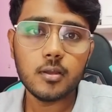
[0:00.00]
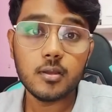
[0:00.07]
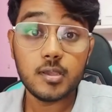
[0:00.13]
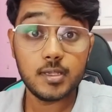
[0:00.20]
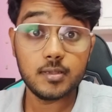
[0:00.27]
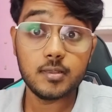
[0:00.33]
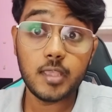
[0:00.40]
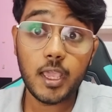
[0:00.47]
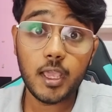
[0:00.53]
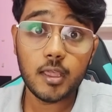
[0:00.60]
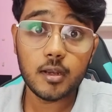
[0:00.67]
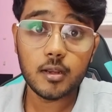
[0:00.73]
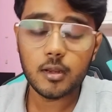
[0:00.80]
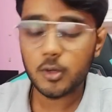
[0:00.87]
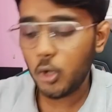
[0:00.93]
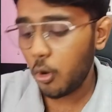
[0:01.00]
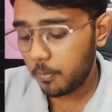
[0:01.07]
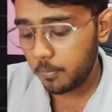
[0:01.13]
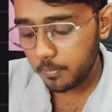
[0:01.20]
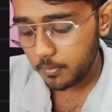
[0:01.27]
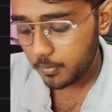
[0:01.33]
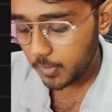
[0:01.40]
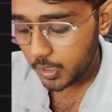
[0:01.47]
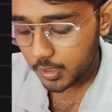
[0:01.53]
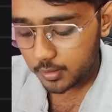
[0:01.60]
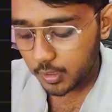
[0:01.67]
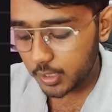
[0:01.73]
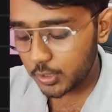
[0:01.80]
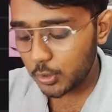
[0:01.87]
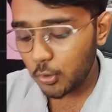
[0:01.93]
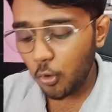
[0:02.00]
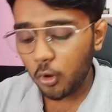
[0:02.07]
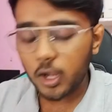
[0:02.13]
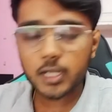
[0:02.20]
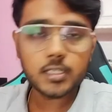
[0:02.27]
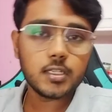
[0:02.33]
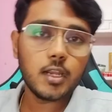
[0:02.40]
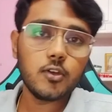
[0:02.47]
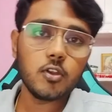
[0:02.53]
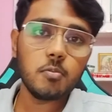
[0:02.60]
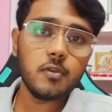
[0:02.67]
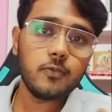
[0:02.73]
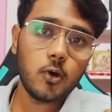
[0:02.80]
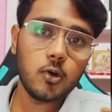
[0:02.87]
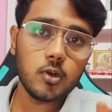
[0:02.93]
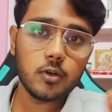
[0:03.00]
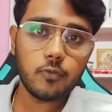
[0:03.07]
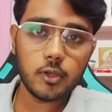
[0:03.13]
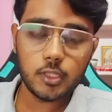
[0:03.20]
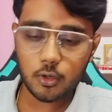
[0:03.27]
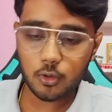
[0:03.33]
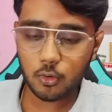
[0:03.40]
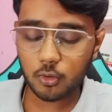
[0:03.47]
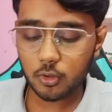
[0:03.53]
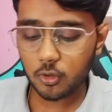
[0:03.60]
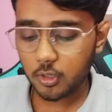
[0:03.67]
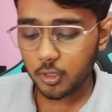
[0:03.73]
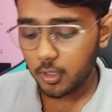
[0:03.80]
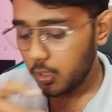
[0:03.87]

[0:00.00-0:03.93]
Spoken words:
Is there? No, there's no constraint to be followed for the root node.